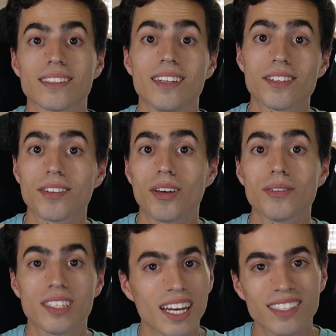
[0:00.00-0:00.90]
these are those
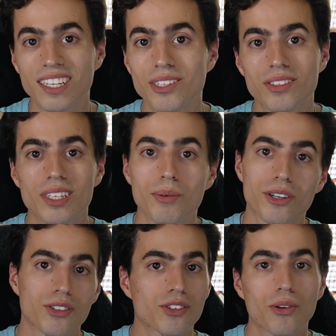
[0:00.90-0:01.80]
tests that you see while you're
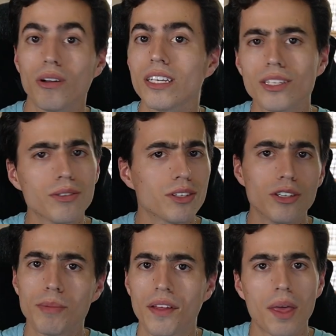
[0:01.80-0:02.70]
scrolling
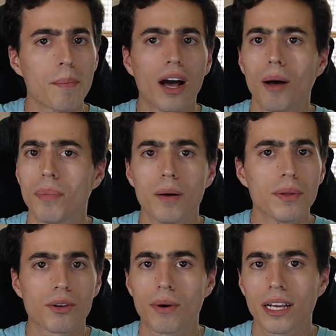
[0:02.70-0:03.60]
YouTube and they pop up in
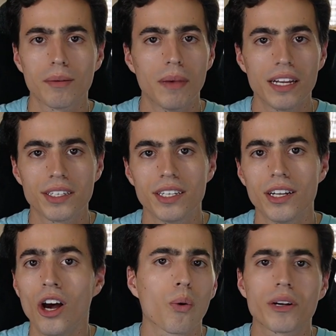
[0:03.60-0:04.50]
the recommended,
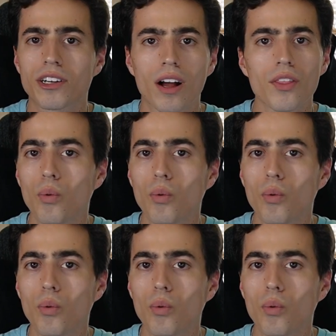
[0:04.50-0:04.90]
or when you're on the